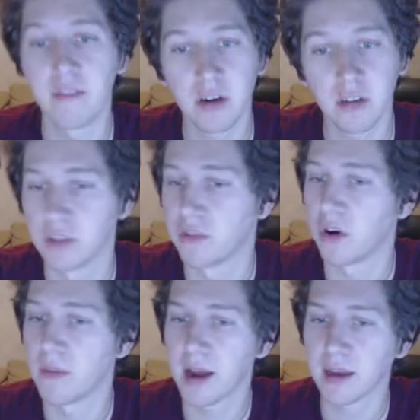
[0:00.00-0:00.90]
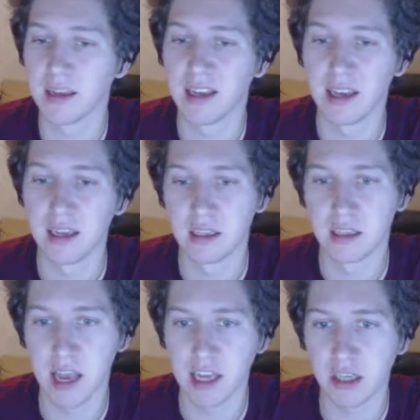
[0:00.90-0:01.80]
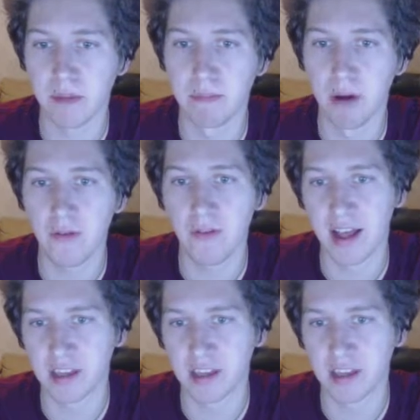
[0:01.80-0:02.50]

the drawback, it takes up both hand